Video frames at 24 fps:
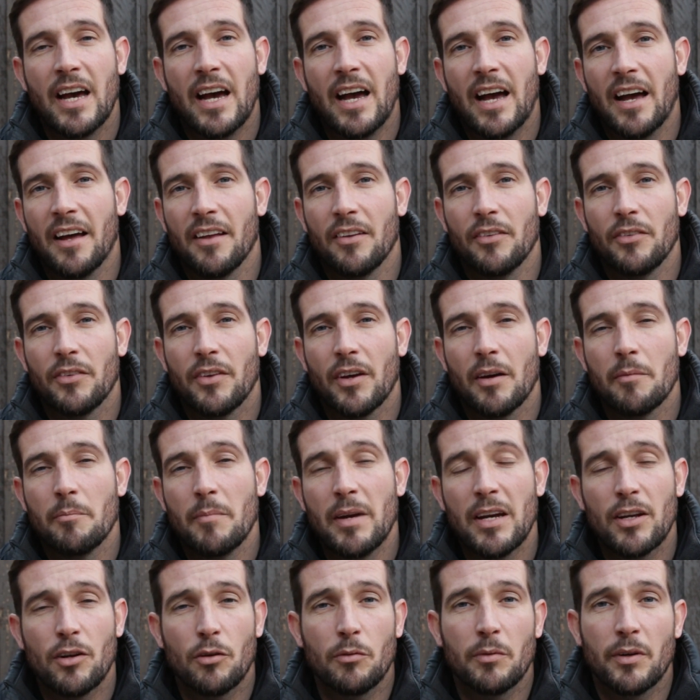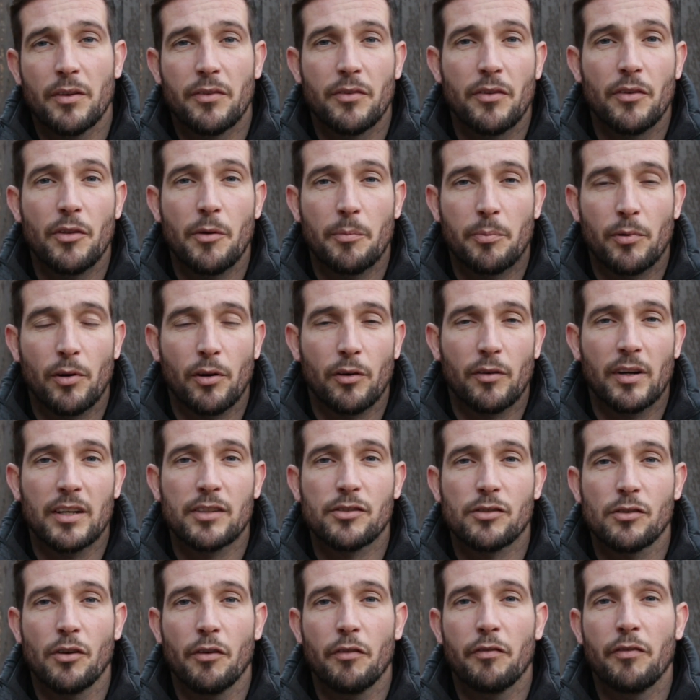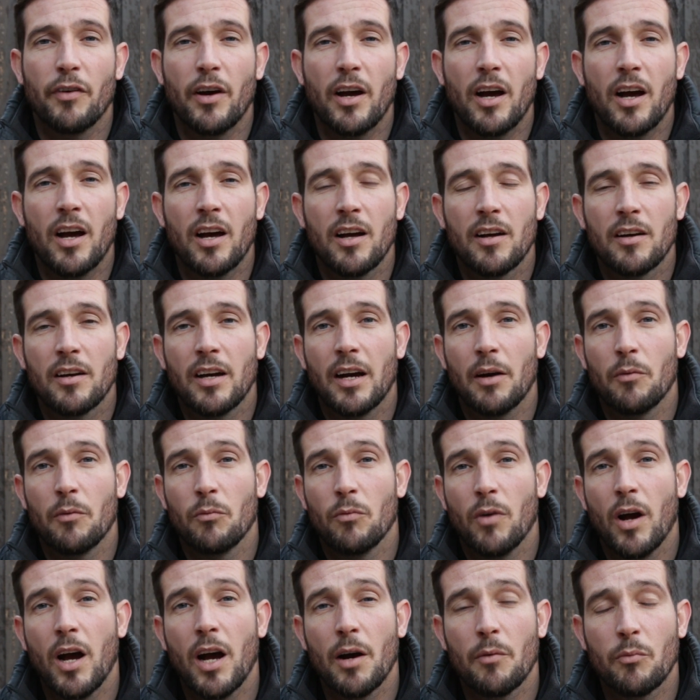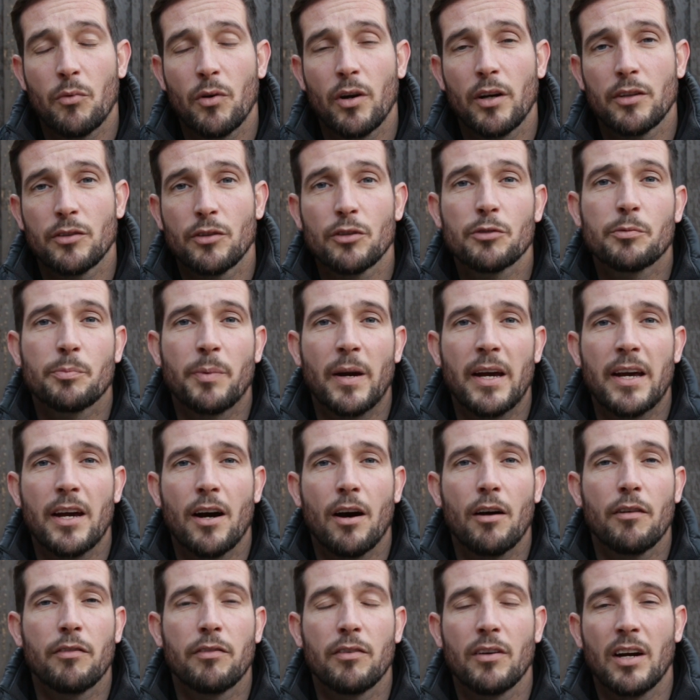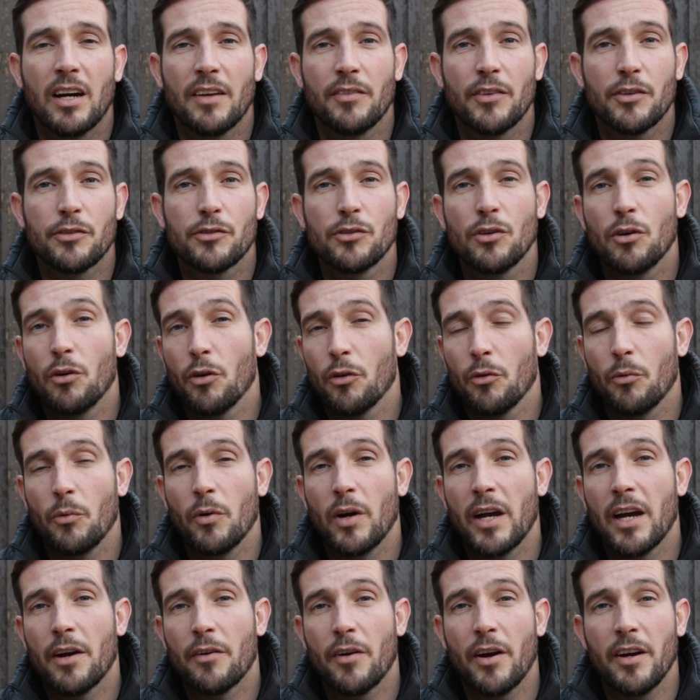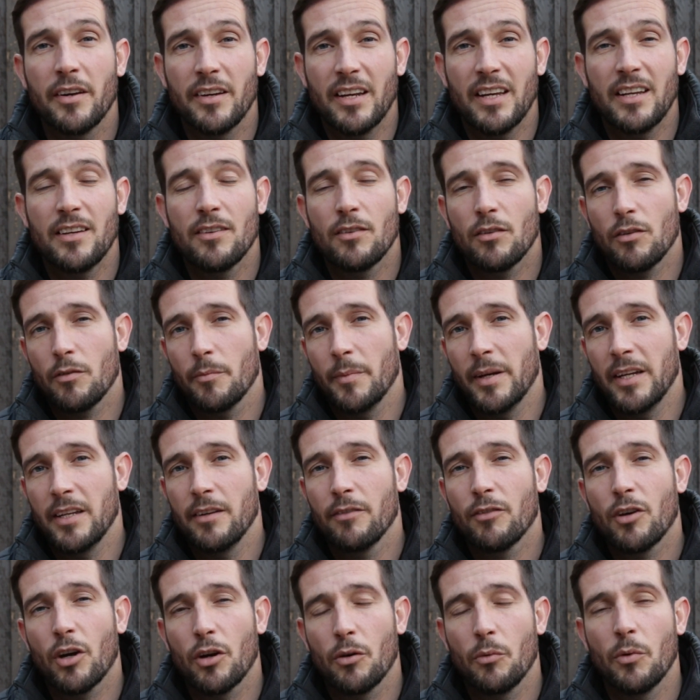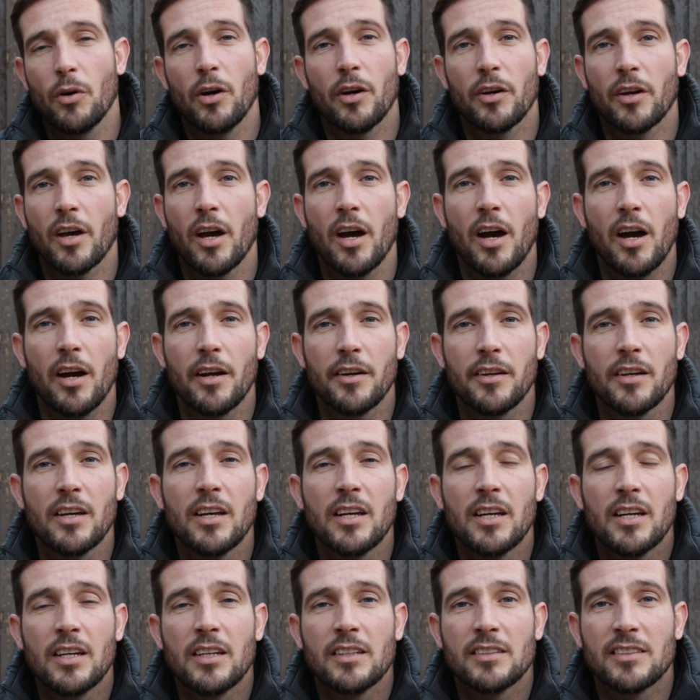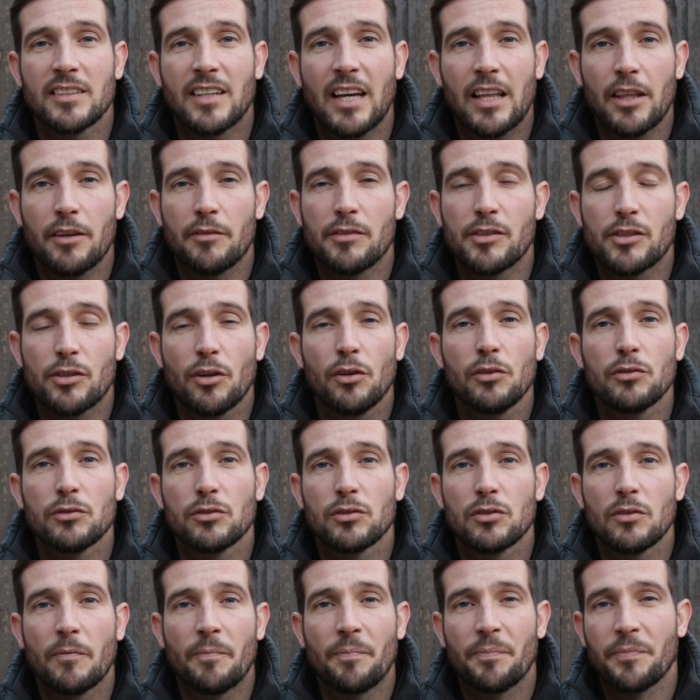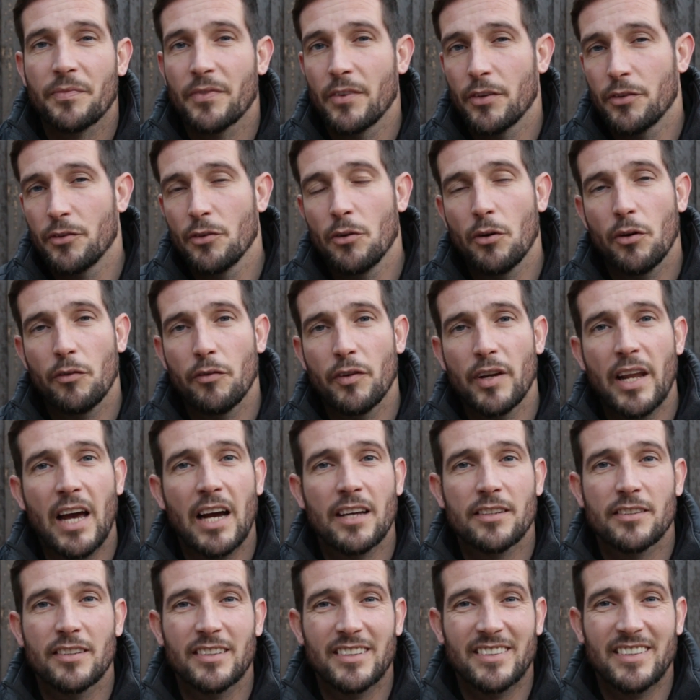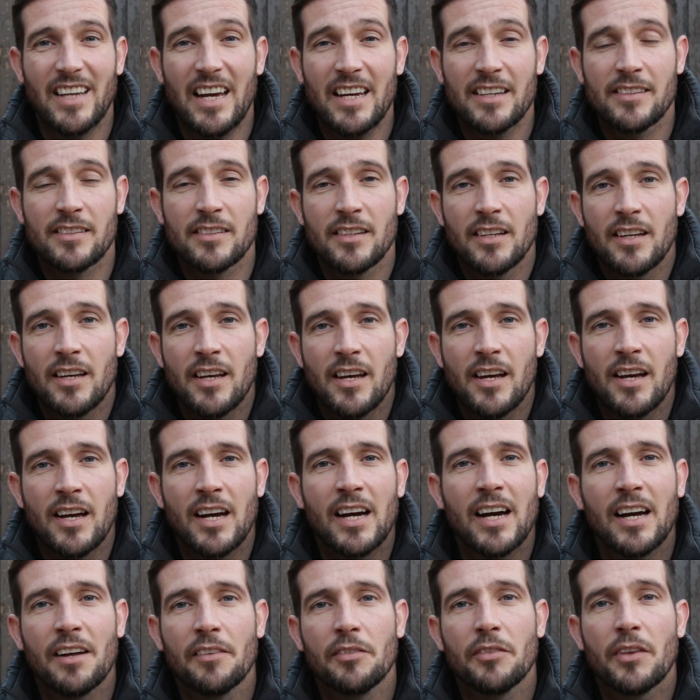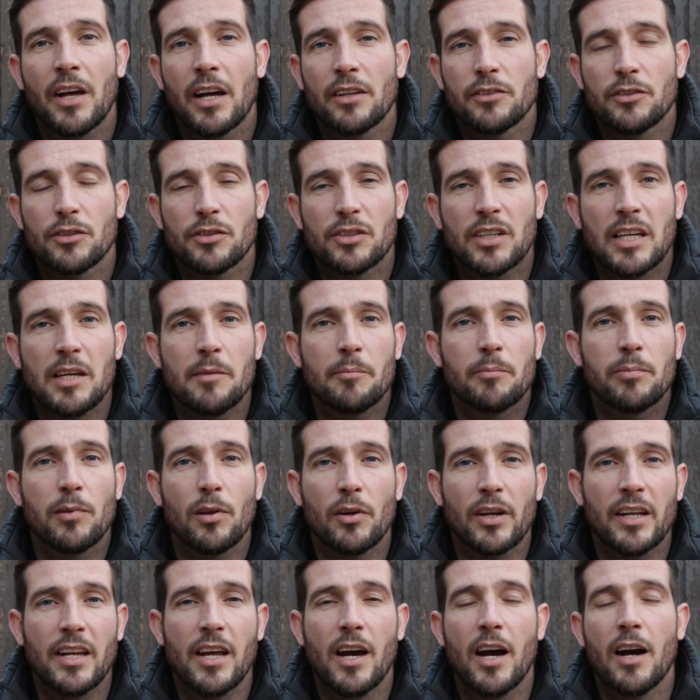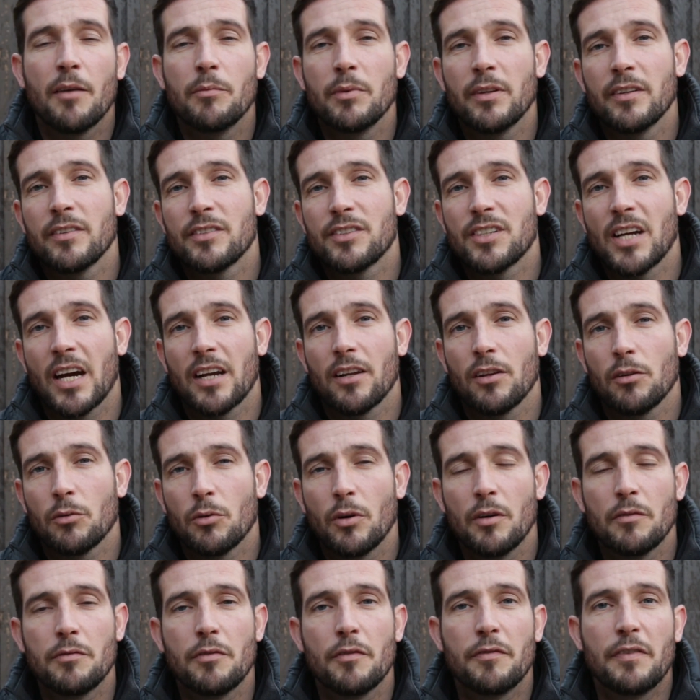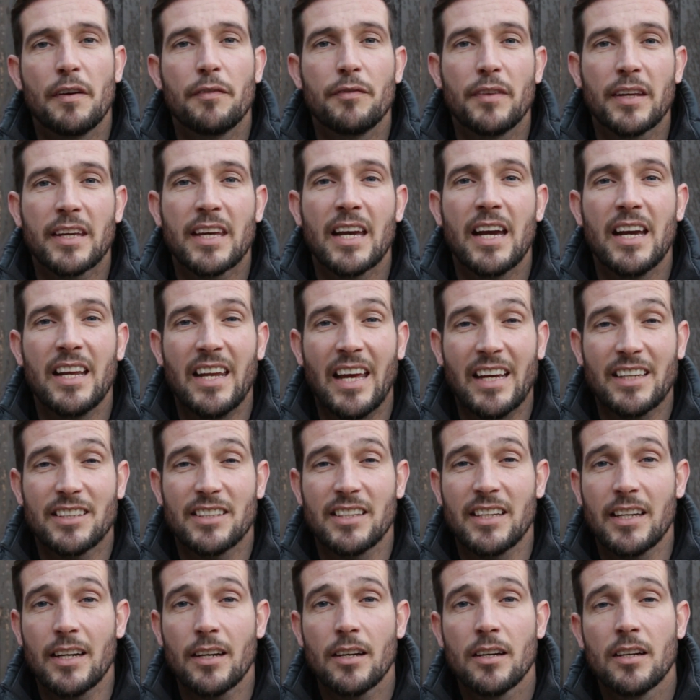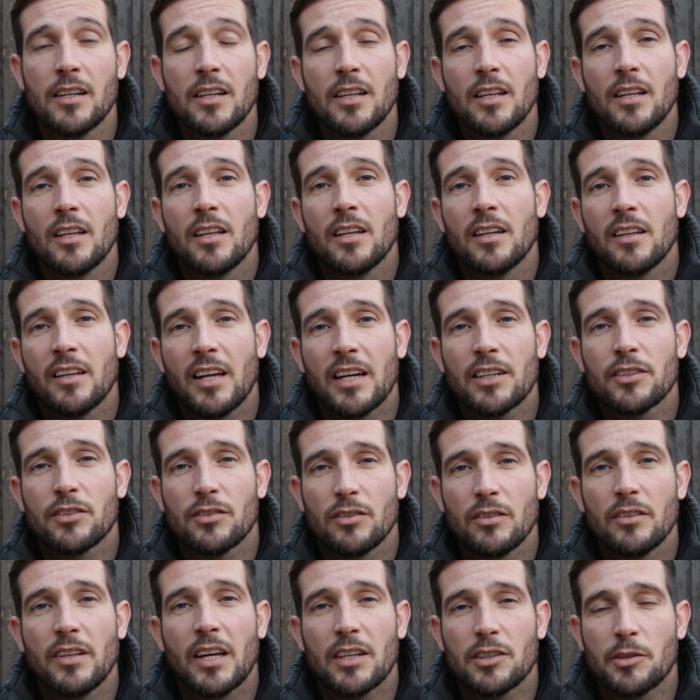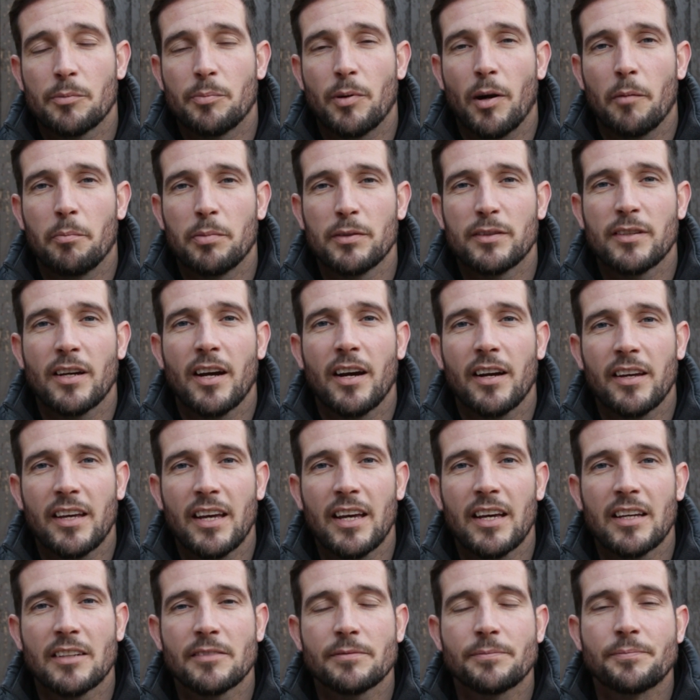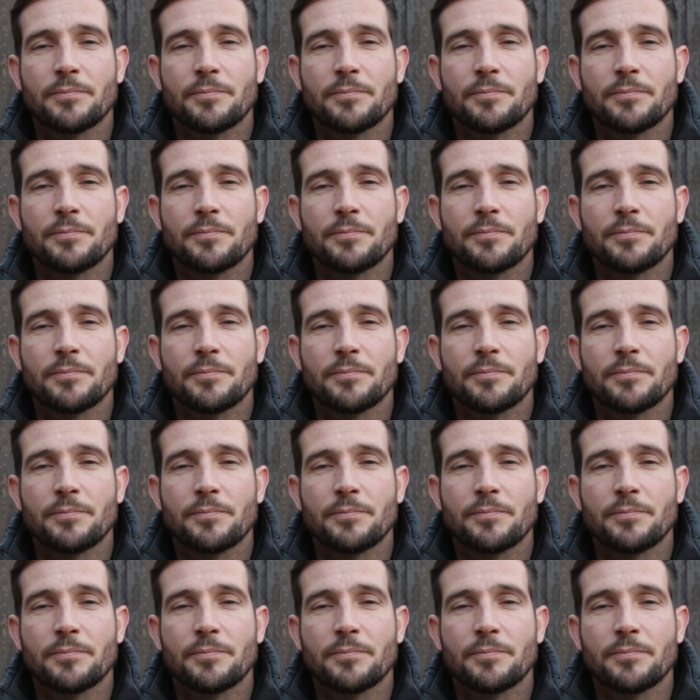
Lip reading: and I'm made up with the progress so far, and hard work does pay off, and there's no other way around it, you know what I mean? You've got to work hard to get the results. There's no overnight success, and I'll just keep plugging hard with this channel, going for 50k next year. That's a proper target.